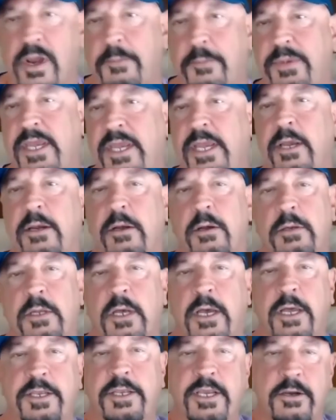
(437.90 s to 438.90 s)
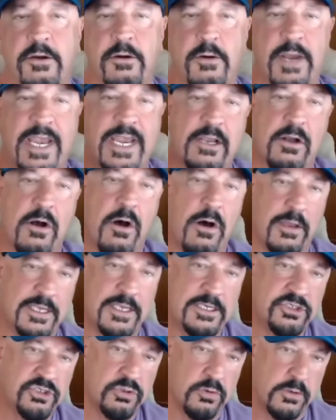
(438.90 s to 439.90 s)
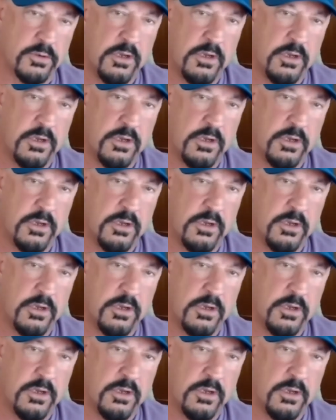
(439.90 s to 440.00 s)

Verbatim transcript: to be near a college or